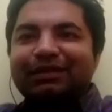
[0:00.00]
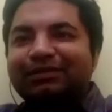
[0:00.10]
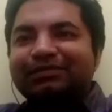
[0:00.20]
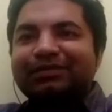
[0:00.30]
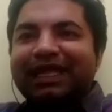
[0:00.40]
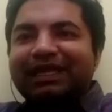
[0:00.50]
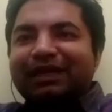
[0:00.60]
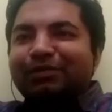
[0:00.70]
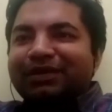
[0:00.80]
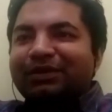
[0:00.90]
We take
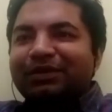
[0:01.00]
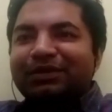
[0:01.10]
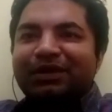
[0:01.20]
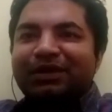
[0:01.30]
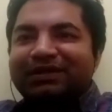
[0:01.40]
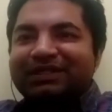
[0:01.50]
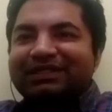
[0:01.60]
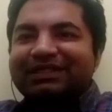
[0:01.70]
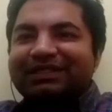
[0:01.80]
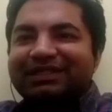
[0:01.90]
Tupperware, go to the
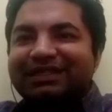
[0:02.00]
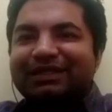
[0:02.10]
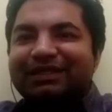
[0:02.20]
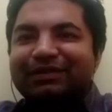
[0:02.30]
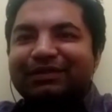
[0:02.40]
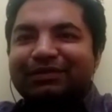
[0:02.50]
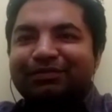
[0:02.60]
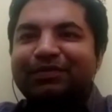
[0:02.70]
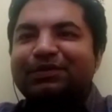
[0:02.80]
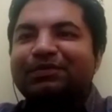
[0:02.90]
office, play
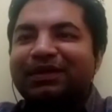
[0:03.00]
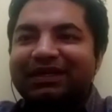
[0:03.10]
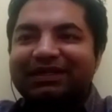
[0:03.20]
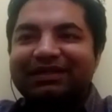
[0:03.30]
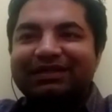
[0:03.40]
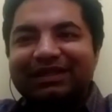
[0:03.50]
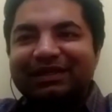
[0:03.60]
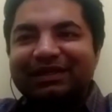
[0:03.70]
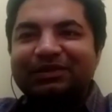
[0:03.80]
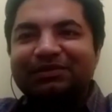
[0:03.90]
football,
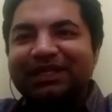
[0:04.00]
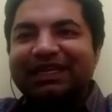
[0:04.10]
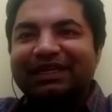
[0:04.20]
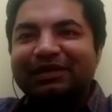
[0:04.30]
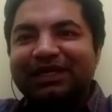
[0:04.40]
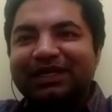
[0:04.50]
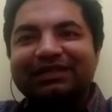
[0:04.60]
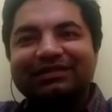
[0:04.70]
do something and come back.